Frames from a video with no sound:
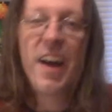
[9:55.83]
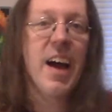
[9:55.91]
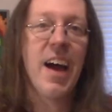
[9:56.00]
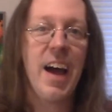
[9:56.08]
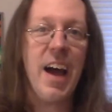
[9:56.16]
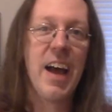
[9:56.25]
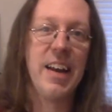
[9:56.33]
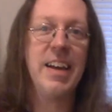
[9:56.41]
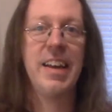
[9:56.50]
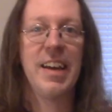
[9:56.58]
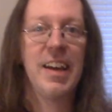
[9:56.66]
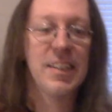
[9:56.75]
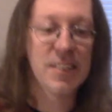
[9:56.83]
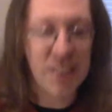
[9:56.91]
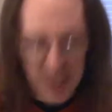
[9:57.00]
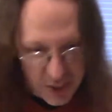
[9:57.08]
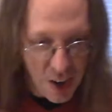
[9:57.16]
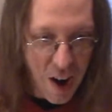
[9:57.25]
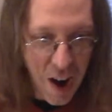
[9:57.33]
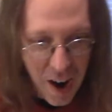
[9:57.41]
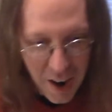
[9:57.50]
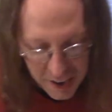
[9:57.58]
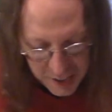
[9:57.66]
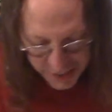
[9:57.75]
and it is
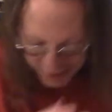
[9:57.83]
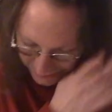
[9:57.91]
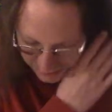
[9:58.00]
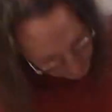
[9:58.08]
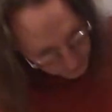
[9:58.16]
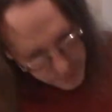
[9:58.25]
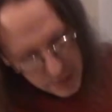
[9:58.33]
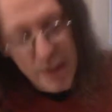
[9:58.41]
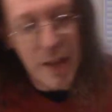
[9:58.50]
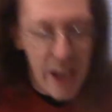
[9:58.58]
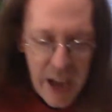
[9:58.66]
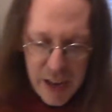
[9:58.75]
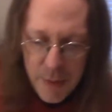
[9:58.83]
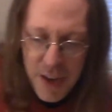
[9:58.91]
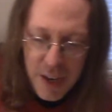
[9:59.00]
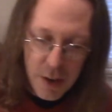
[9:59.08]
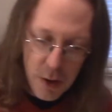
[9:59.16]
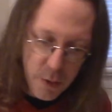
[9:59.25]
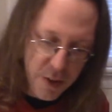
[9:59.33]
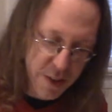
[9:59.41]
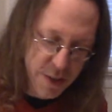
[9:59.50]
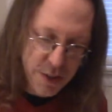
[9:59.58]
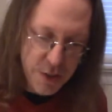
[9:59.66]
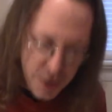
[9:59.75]
gone. Adam Engel with a
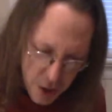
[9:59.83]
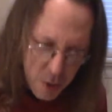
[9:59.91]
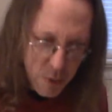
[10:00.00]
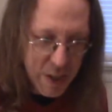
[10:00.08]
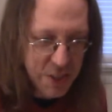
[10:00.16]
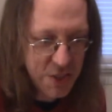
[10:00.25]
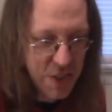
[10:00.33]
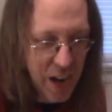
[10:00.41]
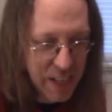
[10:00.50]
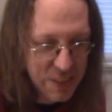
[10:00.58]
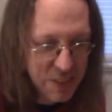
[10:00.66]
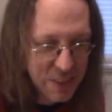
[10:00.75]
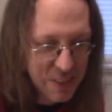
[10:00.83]
two-run shot.